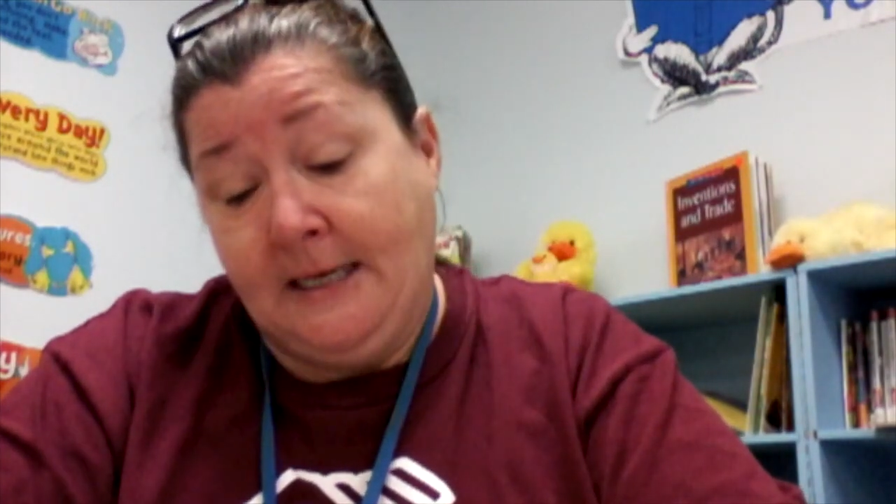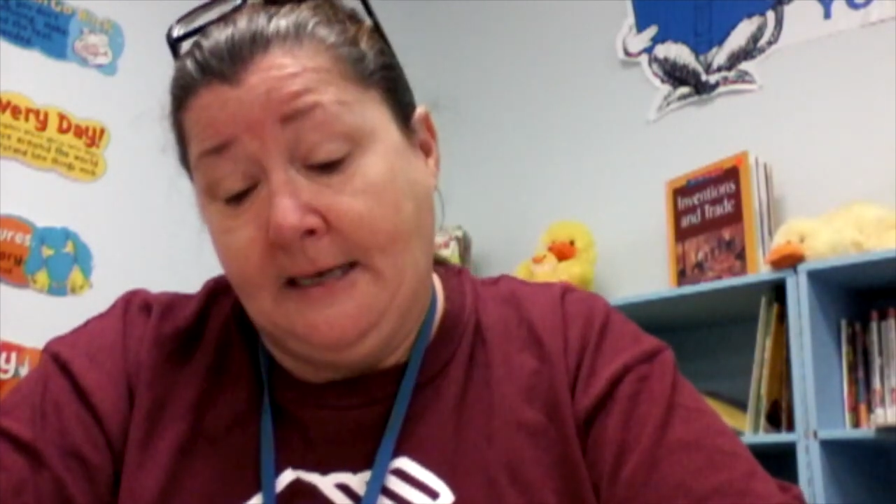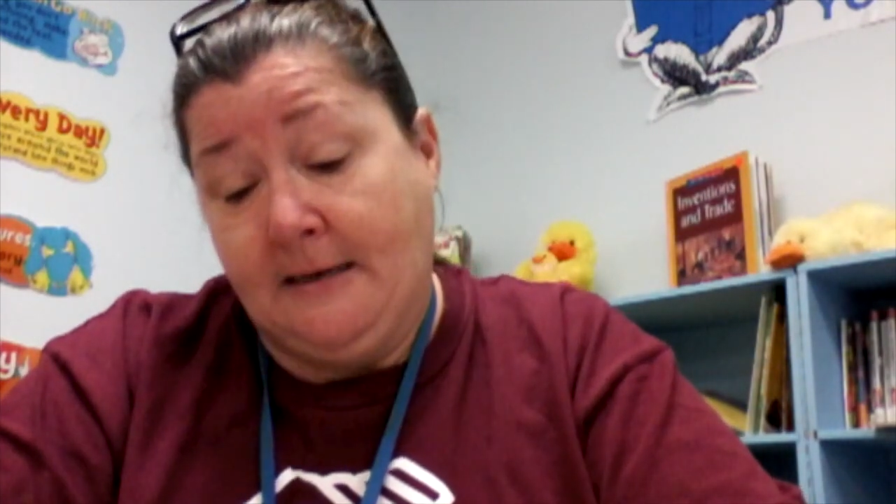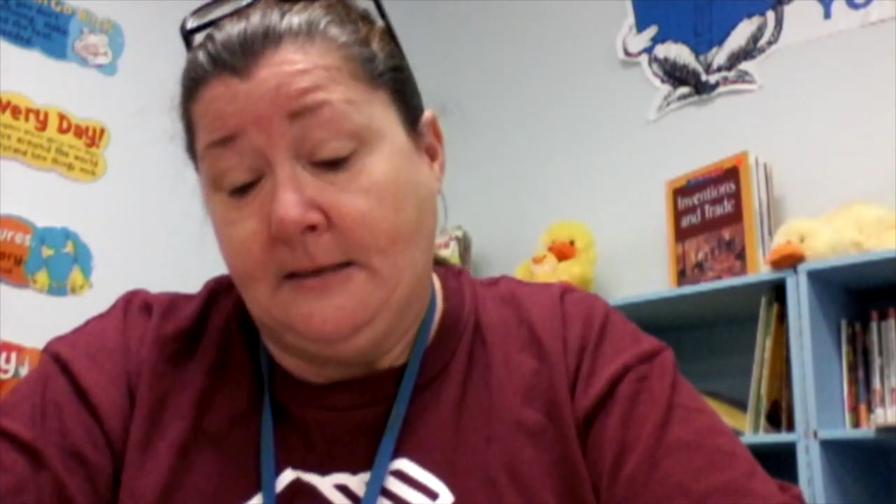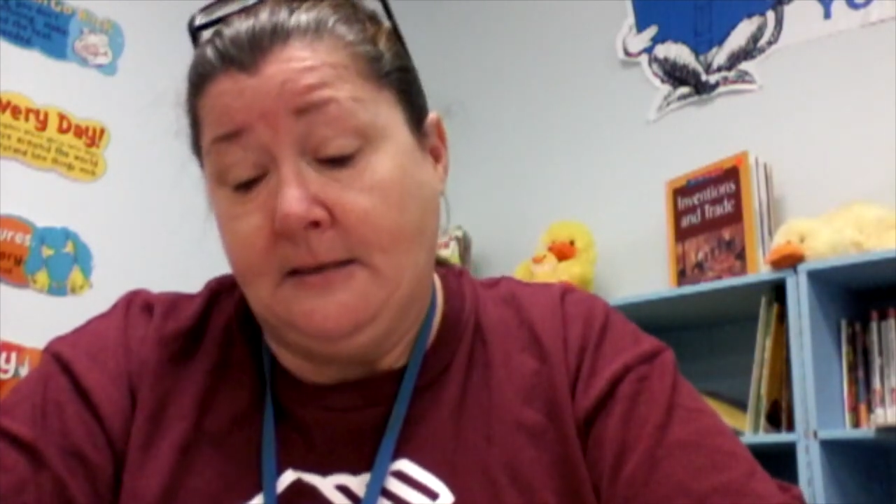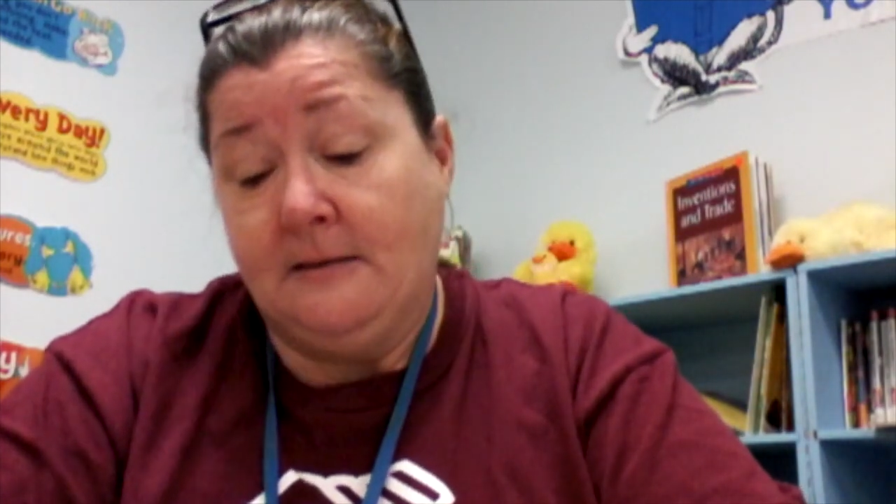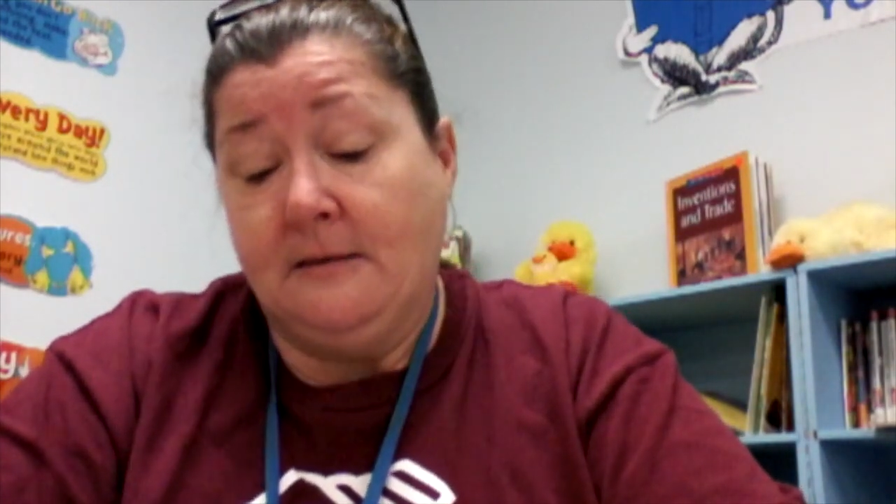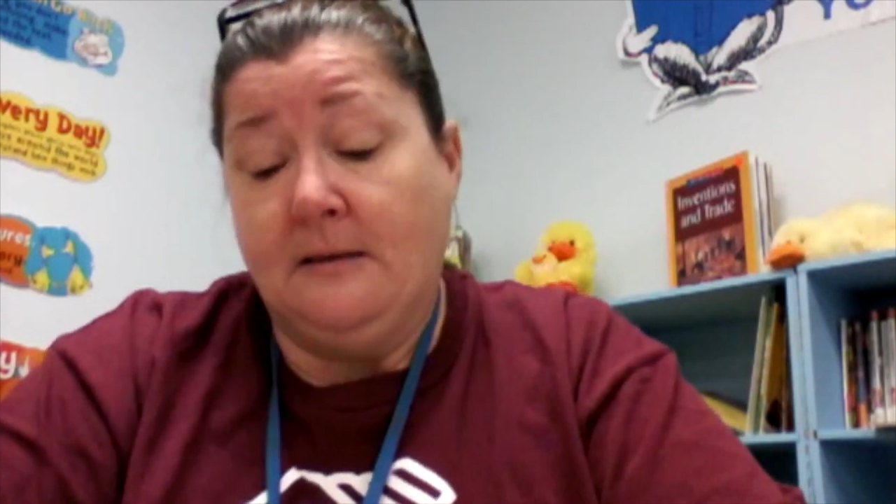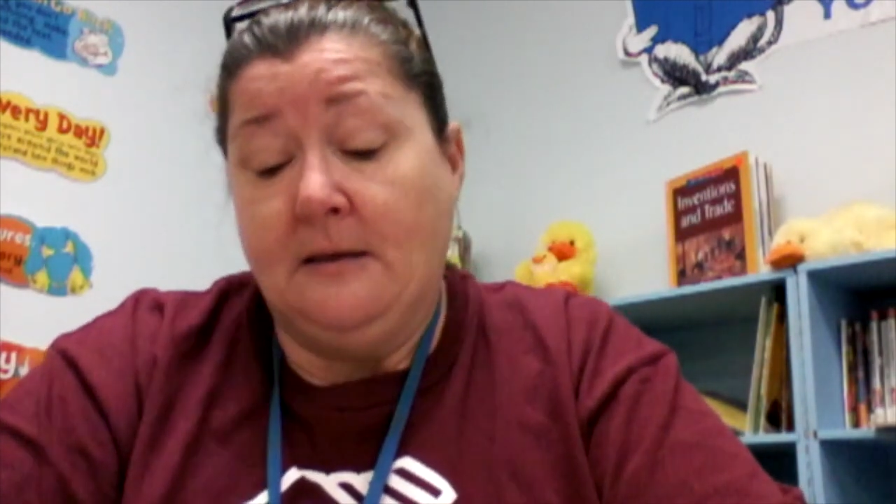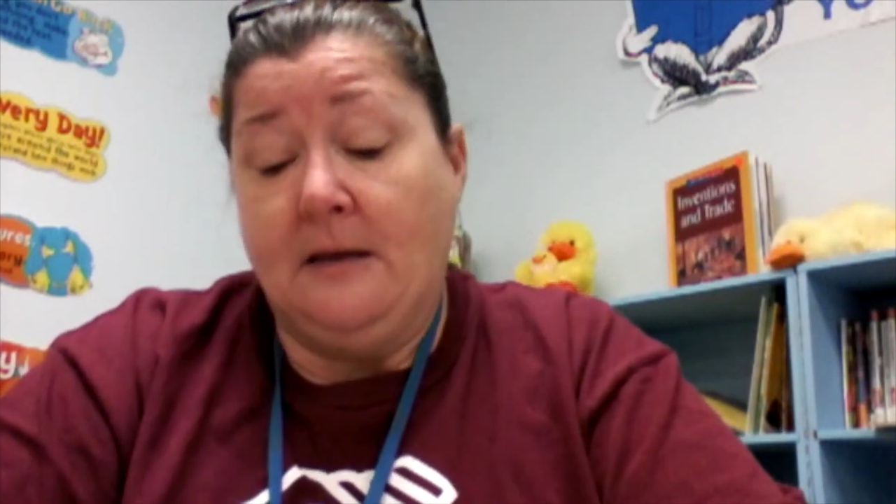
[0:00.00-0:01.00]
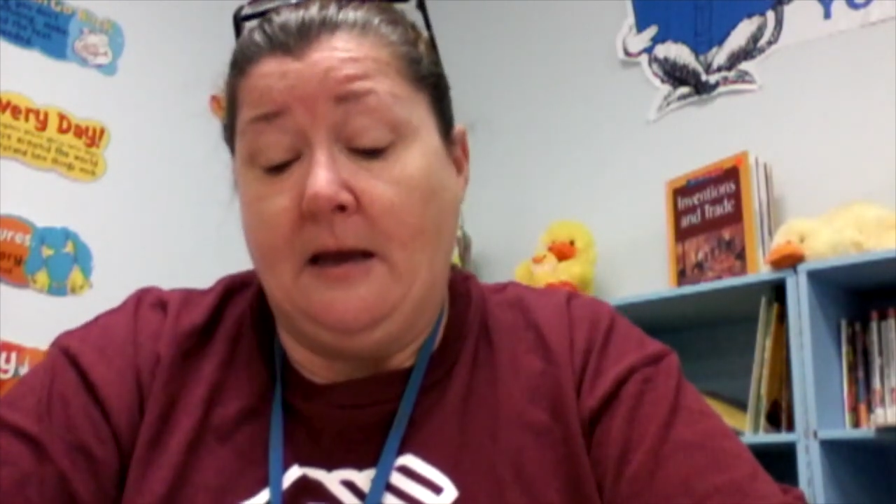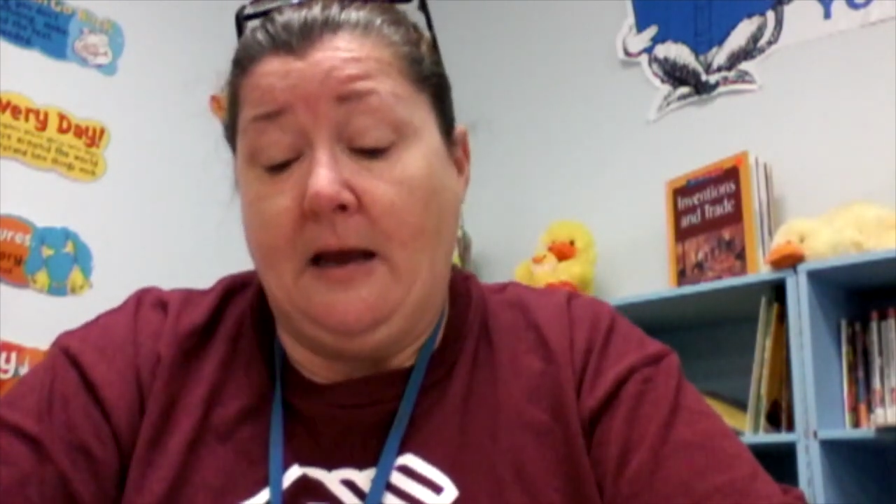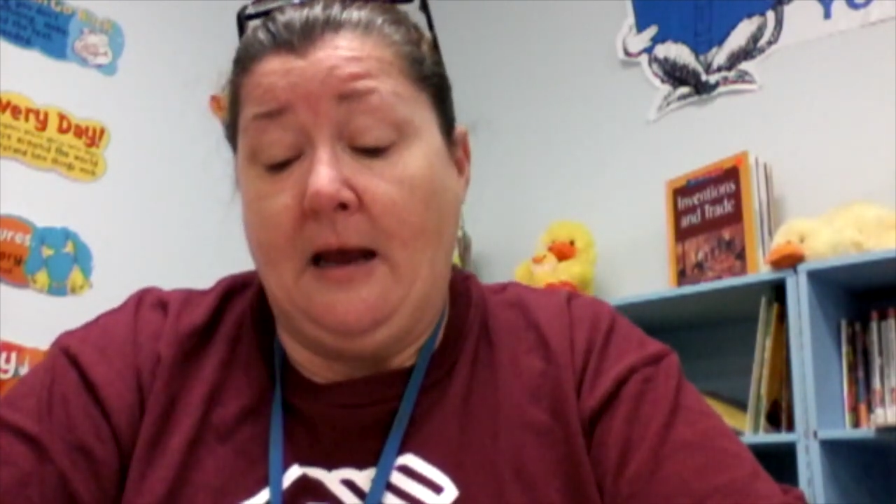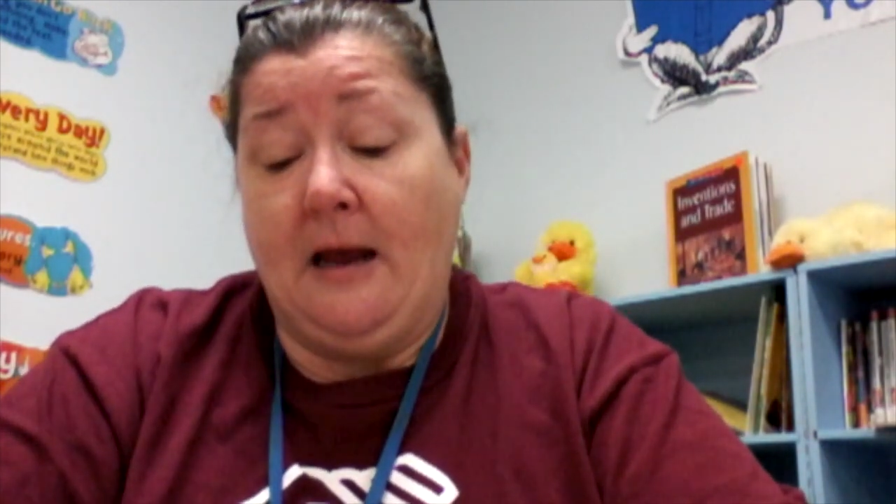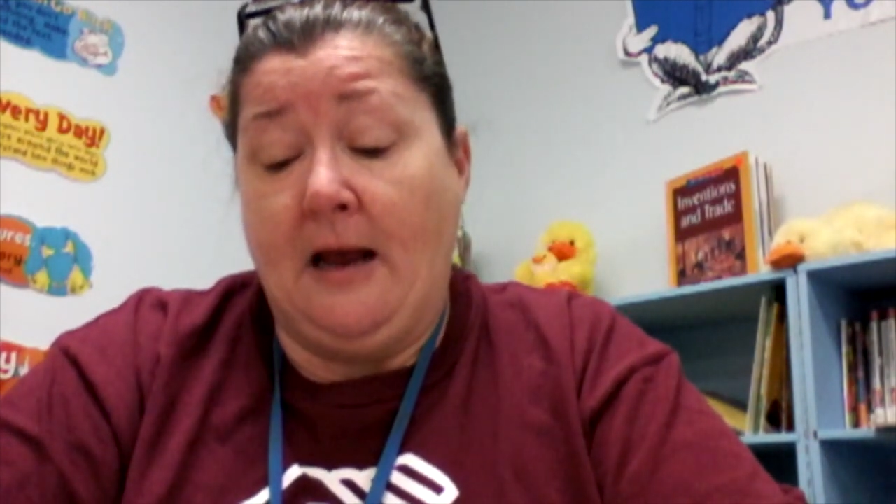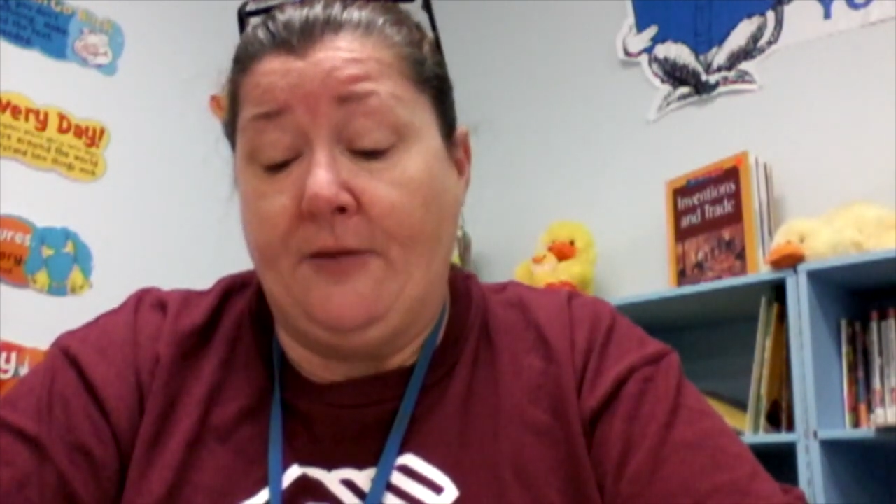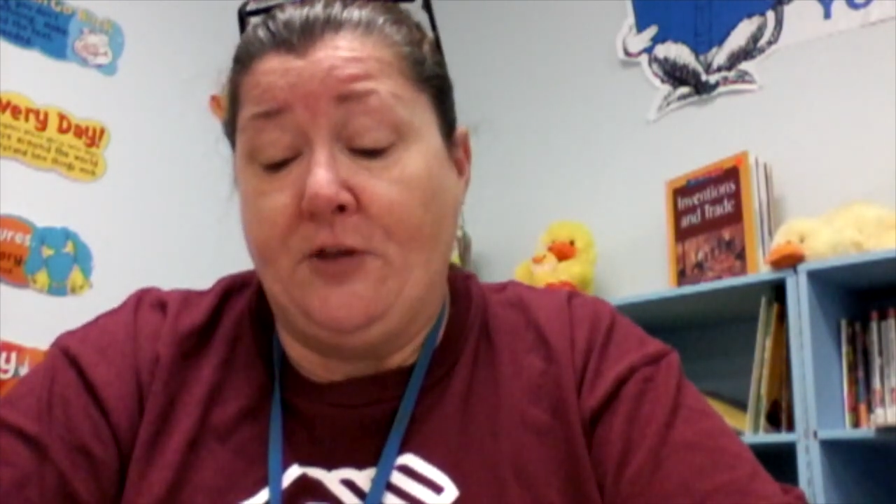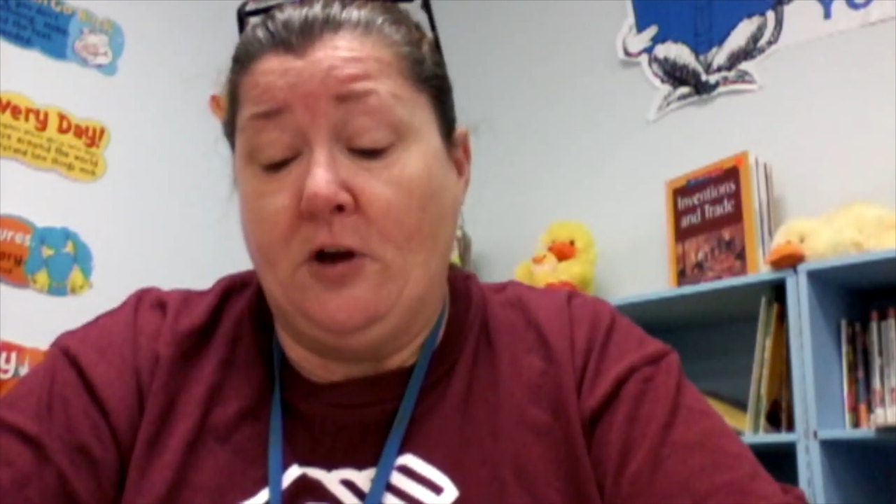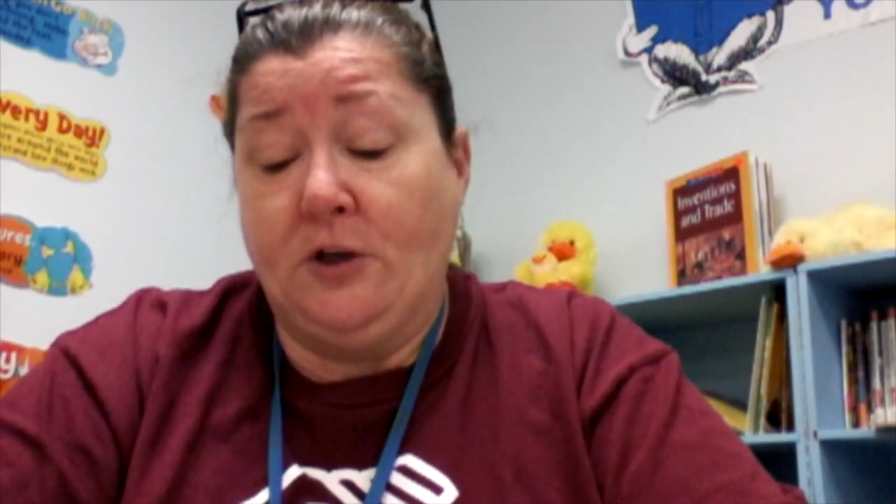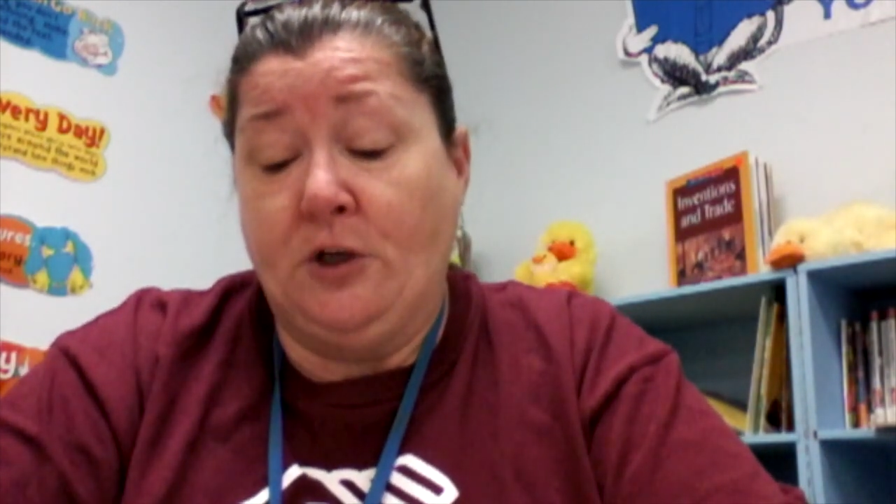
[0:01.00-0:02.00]
head. I
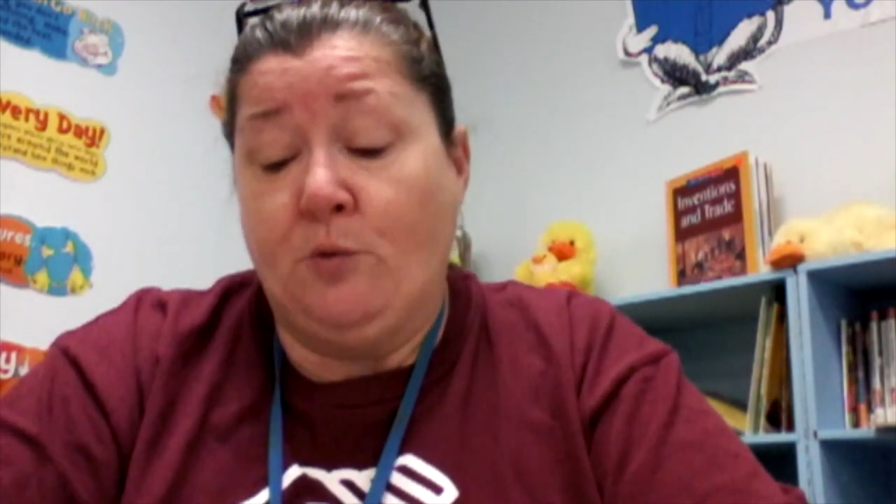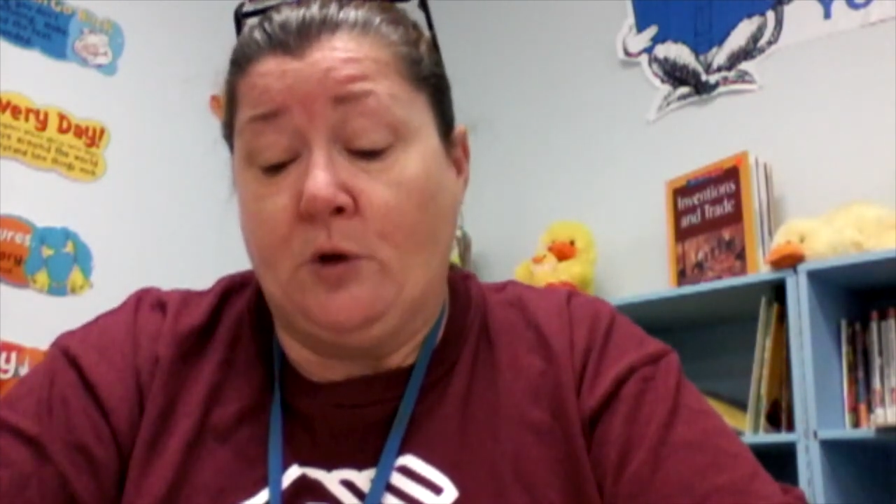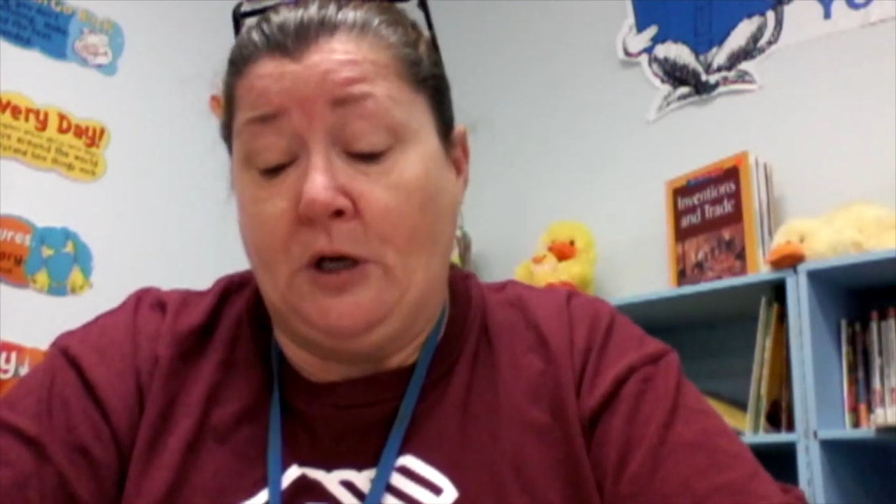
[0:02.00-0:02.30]
thought we were